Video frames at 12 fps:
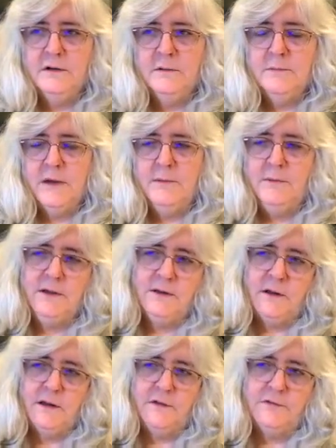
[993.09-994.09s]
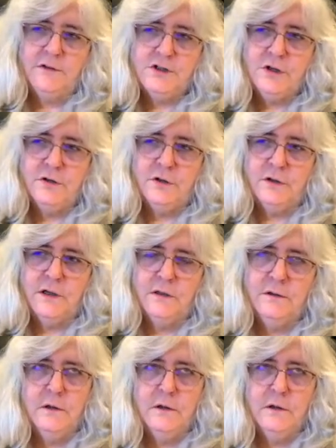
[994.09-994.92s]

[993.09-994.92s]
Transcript: it might be the left as you're looking.